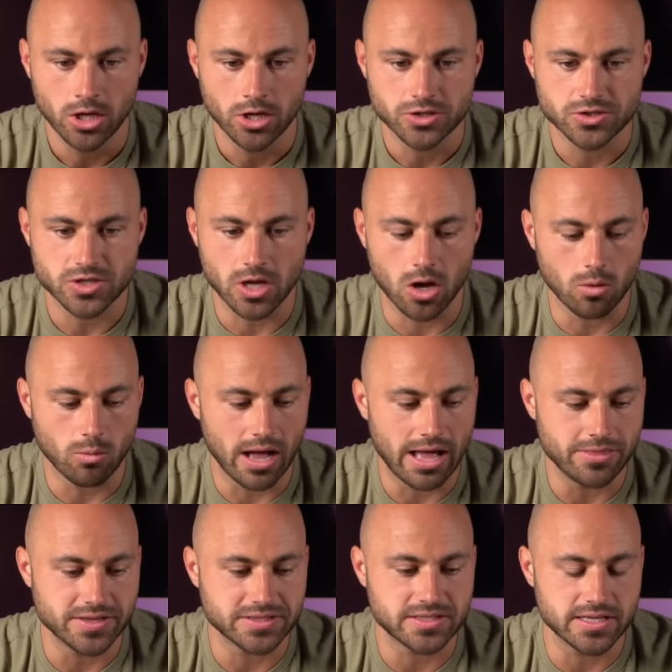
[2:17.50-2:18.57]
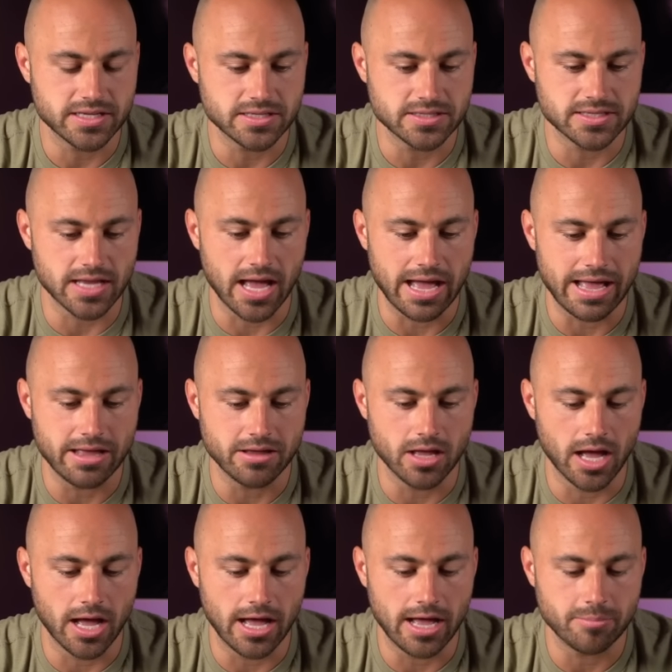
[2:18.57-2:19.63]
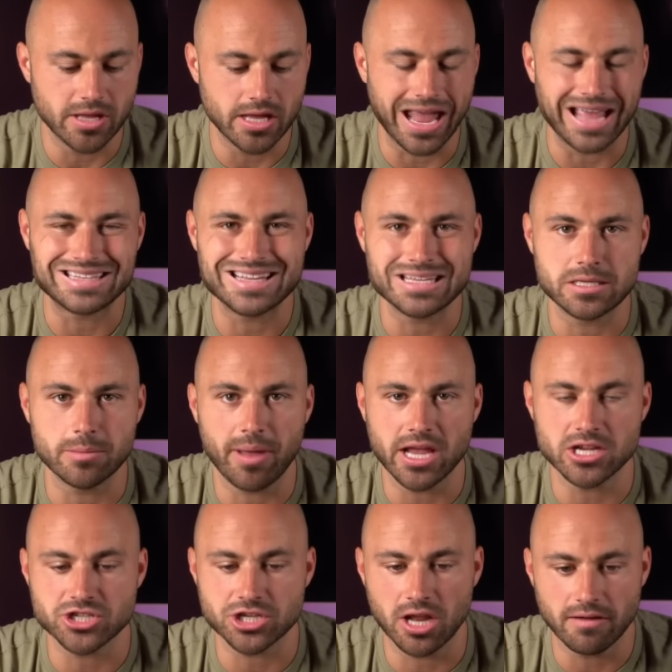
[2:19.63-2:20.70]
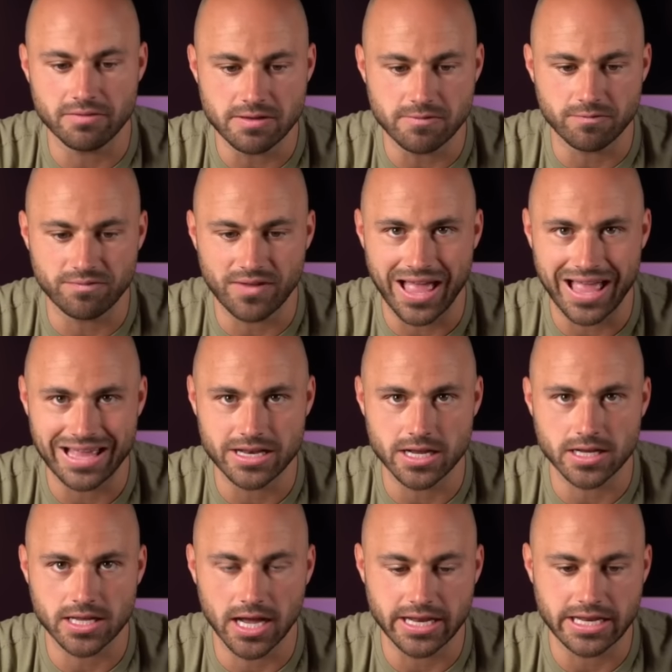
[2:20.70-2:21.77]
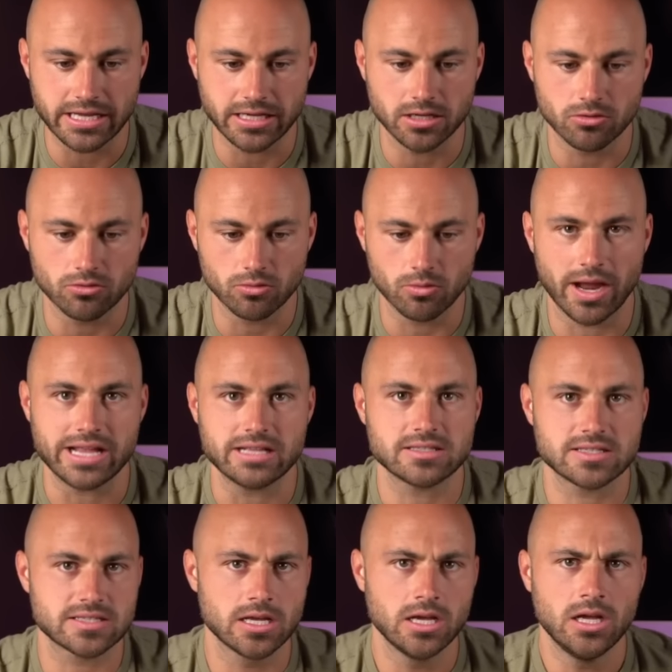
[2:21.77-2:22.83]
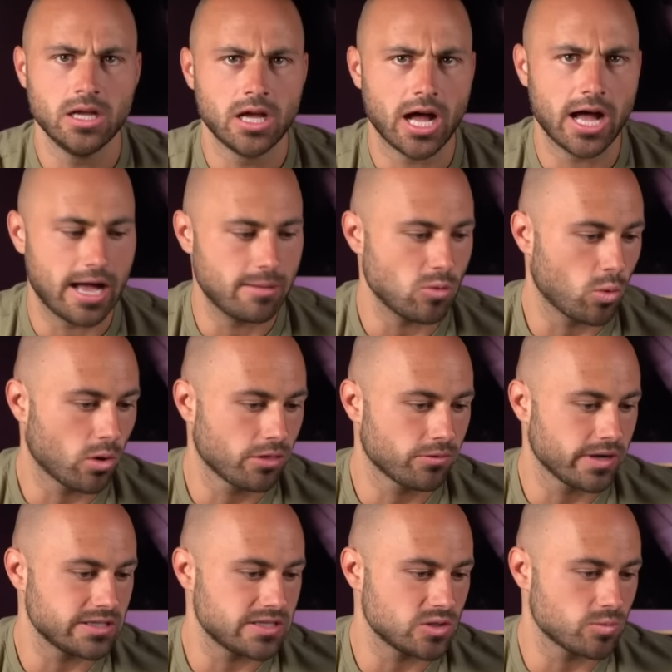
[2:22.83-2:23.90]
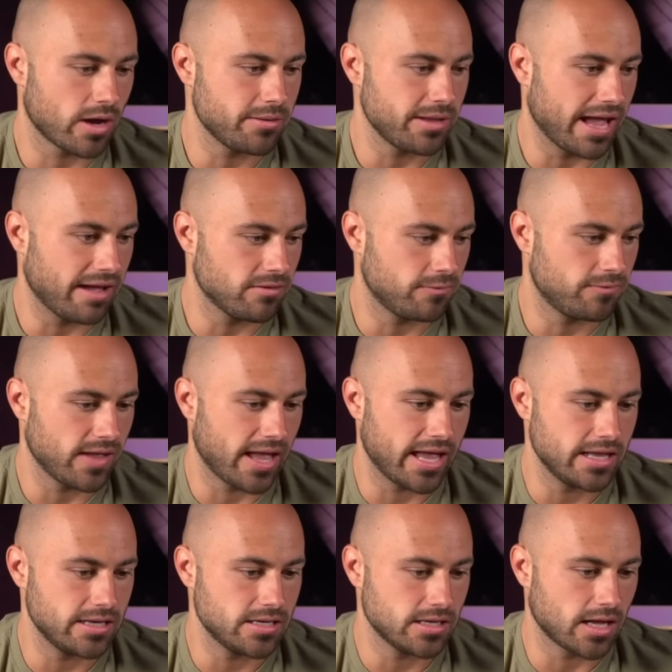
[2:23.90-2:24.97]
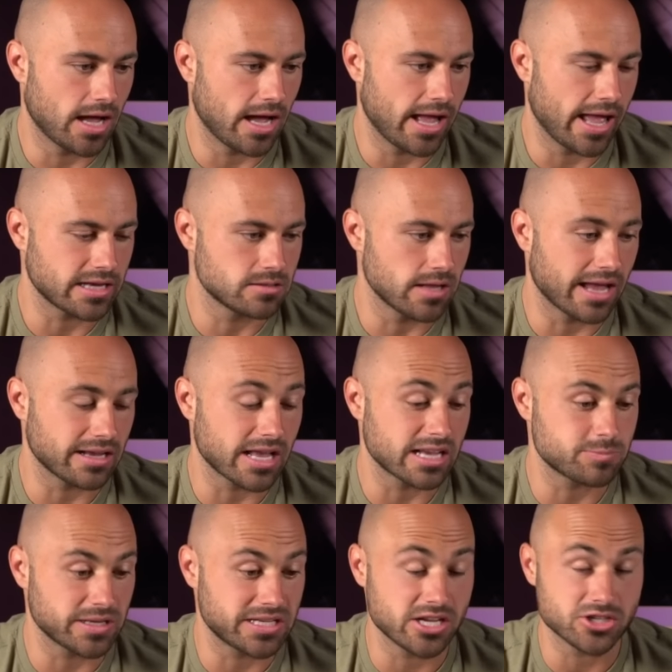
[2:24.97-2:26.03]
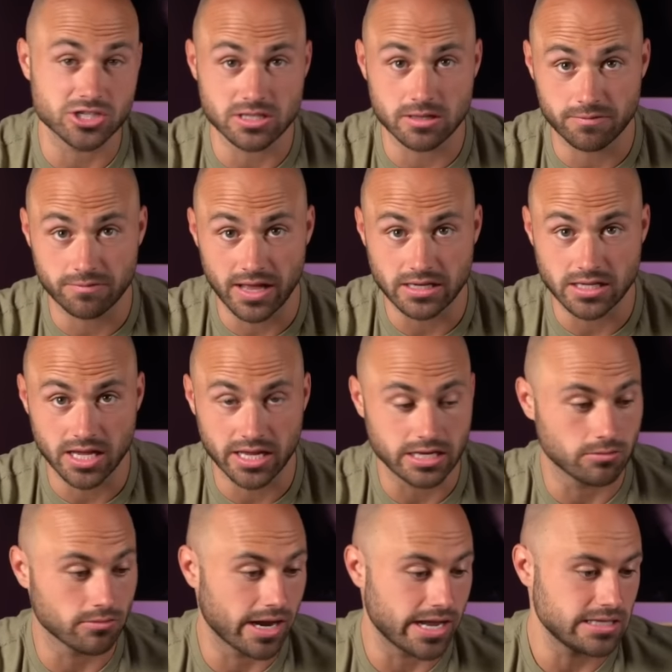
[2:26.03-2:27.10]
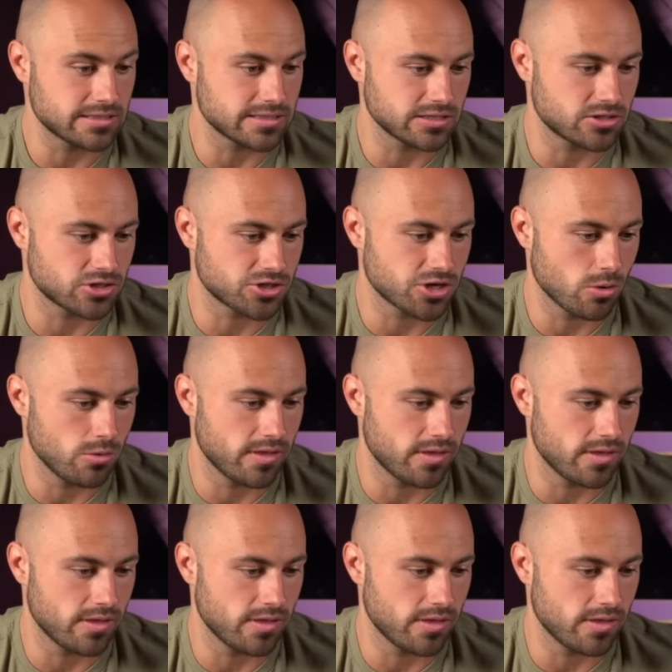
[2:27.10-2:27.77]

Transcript: So this is anticipation of the Fed cutting rates. One of the reasons why we had the Fed expectations of the Fed cutting rates, let's show